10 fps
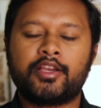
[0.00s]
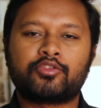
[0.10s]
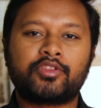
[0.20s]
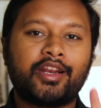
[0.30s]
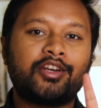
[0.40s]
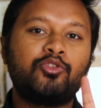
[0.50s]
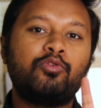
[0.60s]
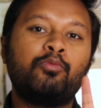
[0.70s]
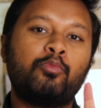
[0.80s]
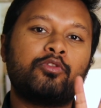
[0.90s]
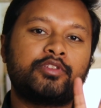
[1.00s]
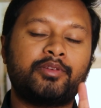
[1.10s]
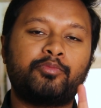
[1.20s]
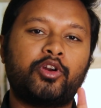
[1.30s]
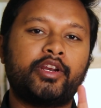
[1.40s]
So there are two most
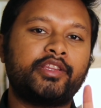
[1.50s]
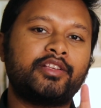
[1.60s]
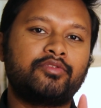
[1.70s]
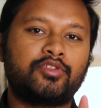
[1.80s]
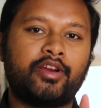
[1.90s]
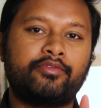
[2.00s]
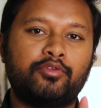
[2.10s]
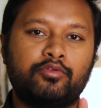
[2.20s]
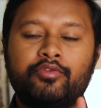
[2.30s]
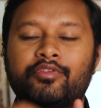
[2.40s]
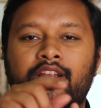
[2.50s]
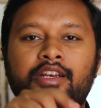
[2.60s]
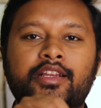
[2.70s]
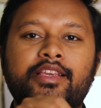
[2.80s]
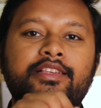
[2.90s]
important things which you have to do.
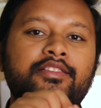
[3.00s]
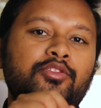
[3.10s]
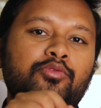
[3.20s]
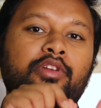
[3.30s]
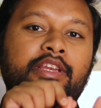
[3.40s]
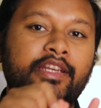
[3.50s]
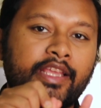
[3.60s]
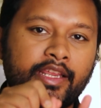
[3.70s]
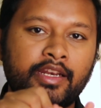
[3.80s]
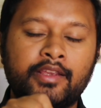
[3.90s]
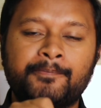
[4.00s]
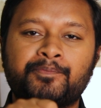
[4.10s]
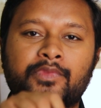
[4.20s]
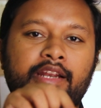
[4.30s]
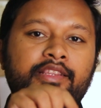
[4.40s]
One is to retain,
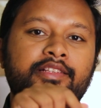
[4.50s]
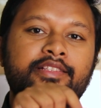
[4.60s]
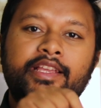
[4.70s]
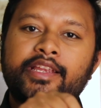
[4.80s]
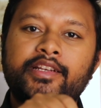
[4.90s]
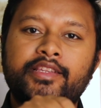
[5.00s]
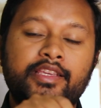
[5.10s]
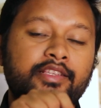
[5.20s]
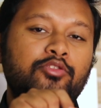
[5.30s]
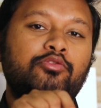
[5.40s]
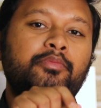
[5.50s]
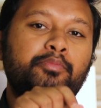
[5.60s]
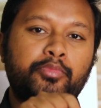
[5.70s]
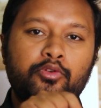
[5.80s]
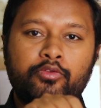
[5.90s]
and the second thing is to
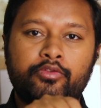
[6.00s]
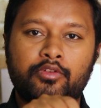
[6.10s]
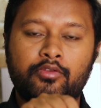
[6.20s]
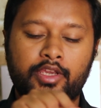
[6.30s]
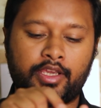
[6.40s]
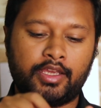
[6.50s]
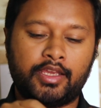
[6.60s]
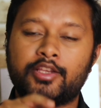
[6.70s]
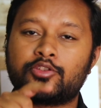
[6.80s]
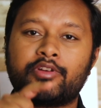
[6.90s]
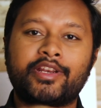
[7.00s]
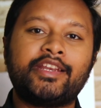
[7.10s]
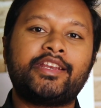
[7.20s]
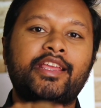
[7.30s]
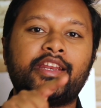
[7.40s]
improve. Okay, so
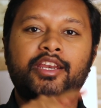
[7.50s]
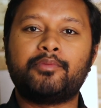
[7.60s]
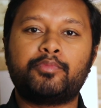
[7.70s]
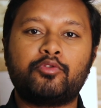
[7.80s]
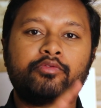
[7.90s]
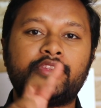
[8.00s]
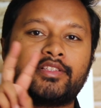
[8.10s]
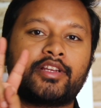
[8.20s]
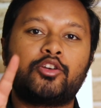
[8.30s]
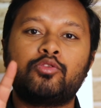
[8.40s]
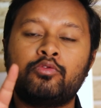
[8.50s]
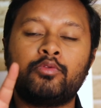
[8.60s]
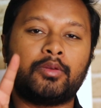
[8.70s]
retain and improve, these are two